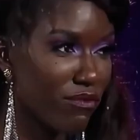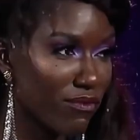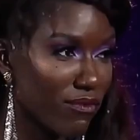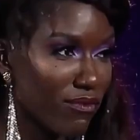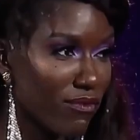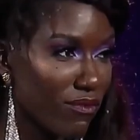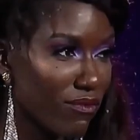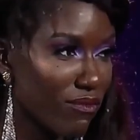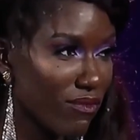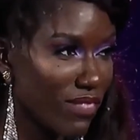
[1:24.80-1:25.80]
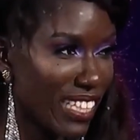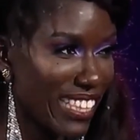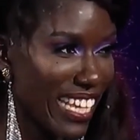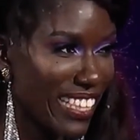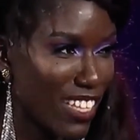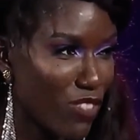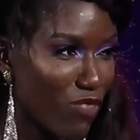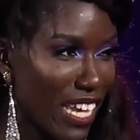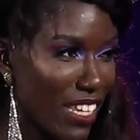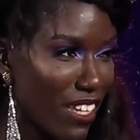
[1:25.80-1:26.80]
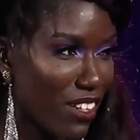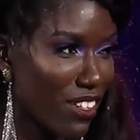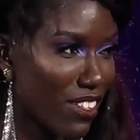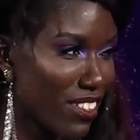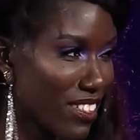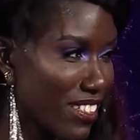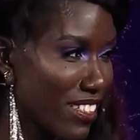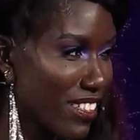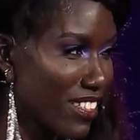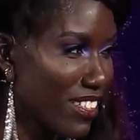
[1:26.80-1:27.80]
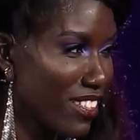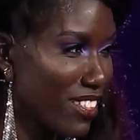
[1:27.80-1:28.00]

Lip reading: strength to face it all. What's also so